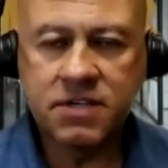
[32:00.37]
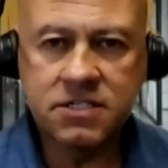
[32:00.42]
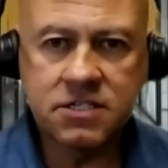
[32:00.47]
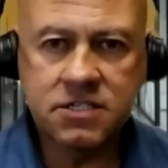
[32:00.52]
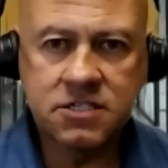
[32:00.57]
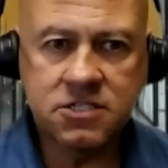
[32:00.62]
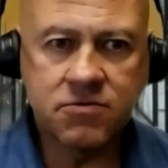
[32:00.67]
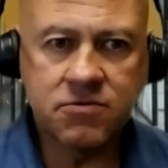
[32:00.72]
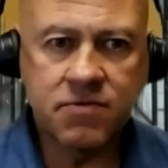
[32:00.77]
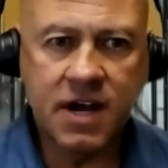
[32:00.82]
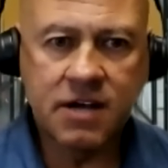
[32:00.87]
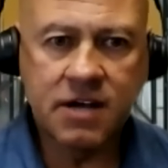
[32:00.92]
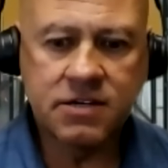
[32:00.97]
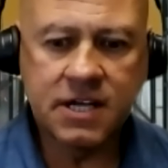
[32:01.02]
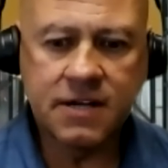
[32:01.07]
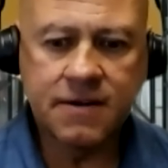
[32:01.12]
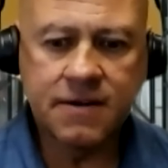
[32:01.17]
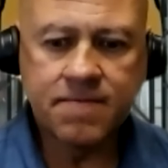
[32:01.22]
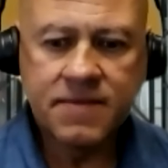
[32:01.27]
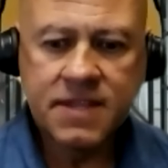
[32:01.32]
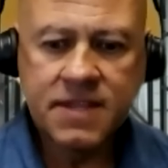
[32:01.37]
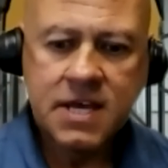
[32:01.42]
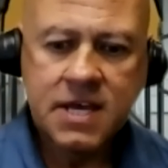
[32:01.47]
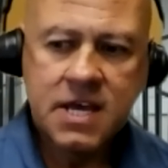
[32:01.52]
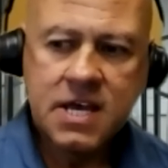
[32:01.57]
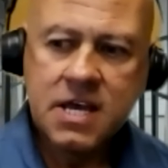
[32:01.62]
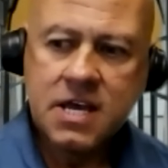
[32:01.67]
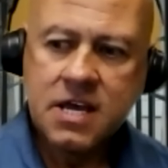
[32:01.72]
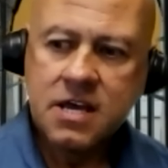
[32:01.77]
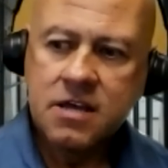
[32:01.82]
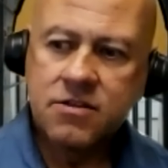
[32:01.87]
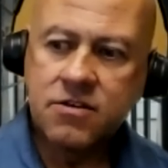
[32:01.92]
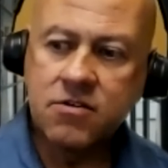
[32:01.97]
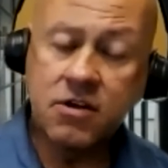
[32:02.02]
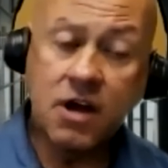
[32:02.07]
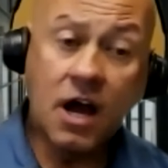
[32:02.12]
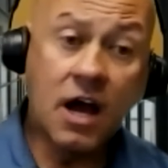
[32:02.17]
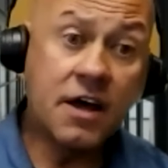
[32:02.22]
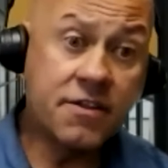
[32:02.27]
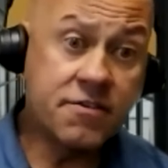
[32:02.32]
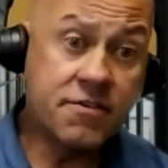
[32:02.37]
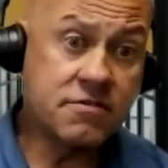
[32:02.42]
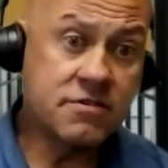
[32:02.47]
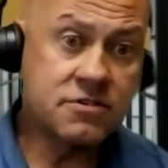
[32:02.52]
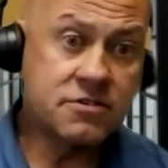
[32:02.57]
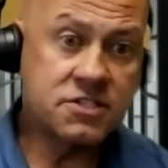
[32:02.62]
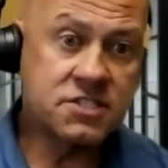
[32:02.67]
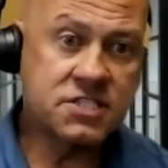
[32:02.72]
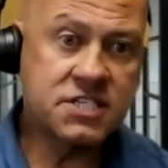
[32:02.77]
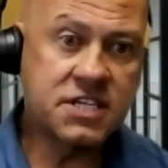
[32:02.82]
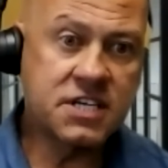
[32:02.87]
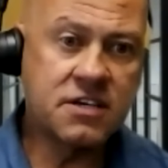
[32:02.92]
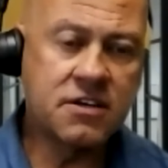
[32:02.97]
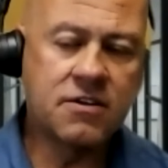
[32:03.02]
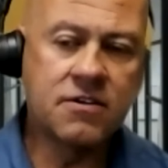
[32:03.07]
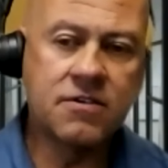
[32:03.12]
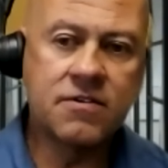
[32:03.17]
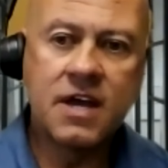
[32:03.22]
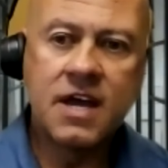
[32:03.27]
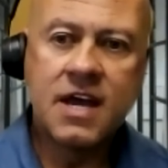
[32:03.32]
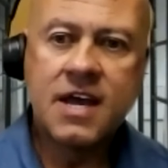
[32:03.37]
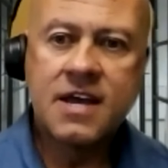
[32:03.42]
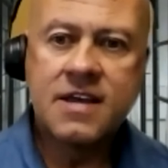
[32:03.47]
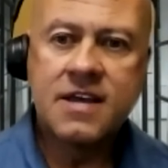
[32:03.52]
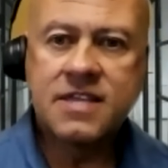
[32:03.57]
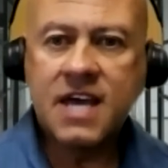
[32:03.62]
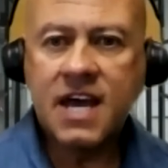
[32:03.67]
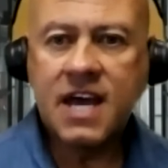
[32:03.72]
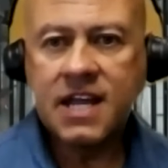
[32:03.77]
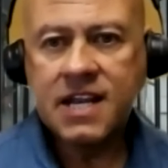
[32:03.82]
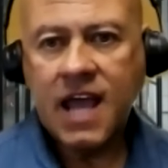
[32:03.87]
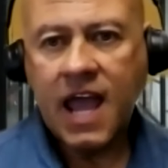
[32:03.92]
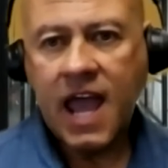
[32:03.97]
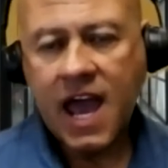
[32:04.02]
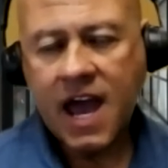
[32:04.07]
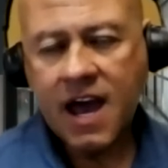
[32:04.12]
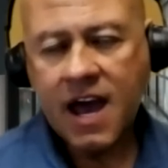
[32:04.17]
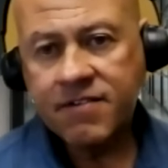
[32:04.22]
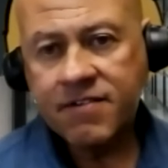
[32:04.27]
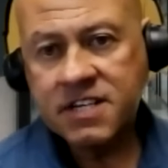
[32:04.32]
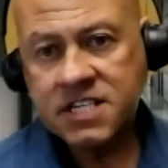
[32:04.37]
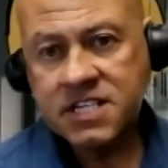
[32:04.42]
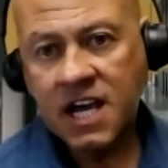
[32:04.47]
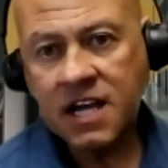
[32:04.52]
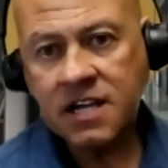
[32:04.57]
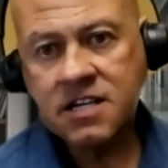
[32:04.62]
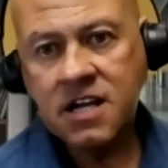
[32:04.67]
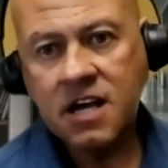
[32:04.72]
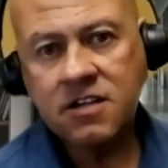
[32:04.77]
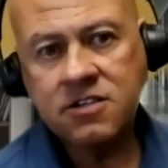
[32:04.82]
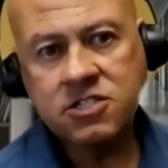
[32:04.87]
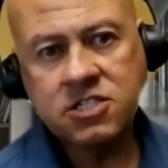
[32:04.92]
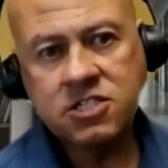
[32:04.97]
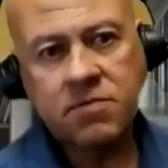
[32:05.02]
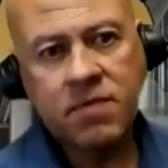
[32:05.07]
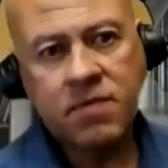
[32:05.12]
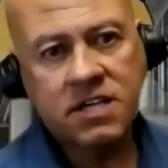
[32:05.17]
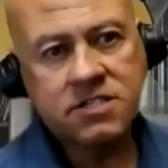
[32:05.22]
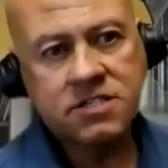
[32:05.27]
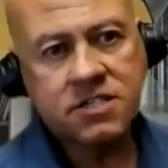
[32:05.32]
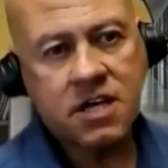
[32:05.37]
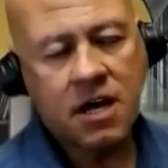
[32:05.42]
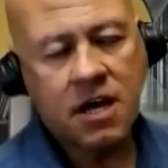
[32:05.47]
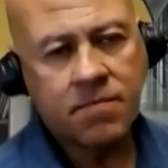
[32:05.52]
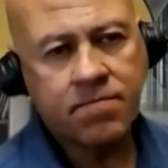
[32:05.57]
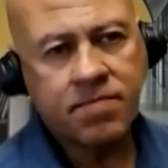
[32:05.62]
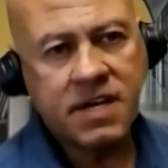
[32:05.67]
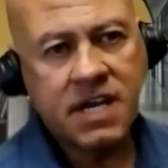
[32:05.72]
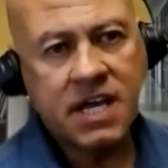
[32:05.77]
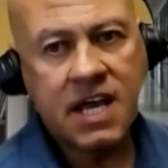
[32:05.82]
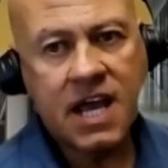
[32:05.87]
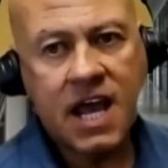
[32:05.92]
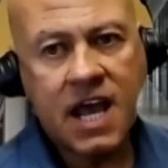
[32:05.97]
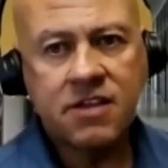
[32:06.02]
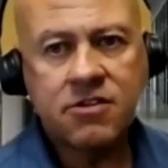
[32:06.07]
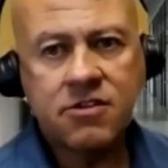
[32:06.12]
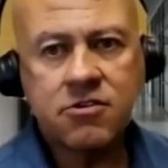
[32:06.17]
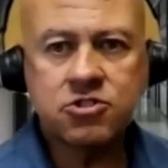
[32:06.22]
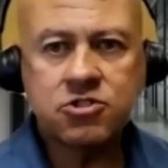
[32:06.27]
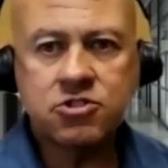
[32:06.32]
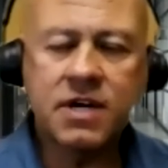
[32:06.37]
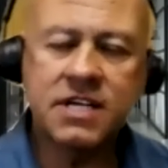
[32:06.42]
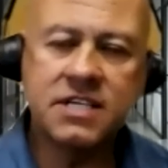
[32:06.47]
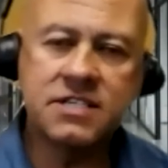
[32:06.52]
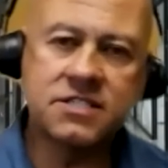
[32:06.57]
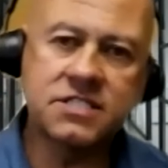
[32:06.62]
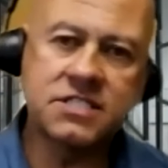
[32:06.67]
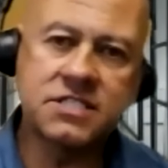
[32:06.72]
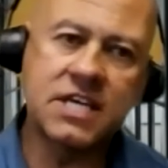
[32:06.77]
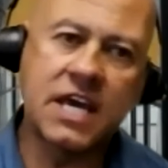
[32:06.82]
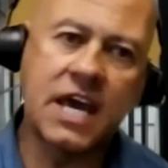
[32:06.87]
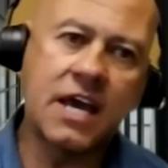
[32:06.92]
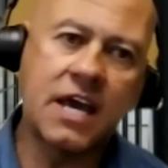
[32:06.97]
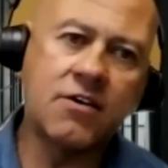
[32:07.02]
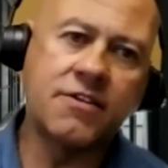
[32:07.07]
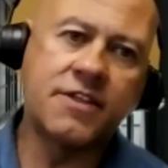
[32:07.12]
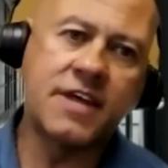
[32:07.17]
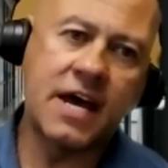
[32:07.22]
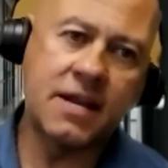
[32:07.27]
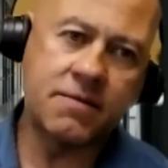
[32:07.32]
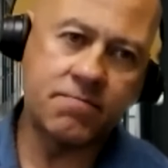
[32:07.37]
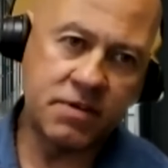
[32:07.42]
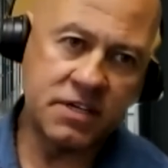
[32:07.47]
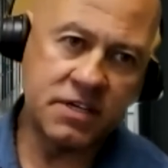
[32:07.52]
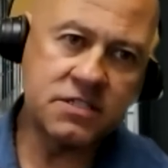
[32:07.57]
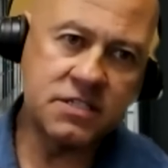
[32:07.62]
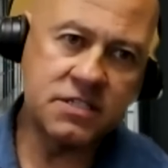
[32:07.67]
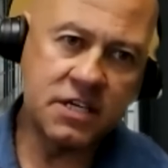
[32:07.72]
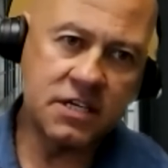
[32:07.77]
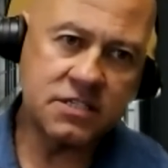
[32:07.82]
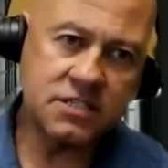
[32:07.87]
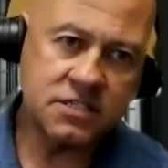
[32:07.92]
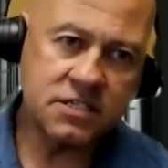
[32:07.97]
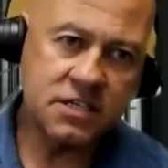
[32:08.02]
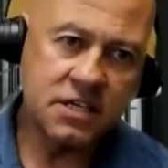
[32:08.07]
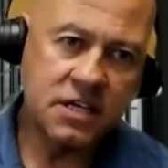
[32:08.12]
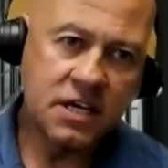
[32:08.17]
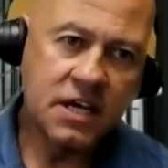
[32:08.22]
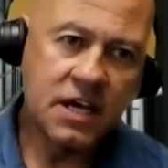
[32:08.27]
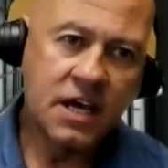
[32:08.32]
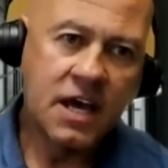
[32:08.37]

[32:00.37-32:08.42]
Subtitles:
a business around it. There are others still that have a technology-based company and they're trying to scale that business,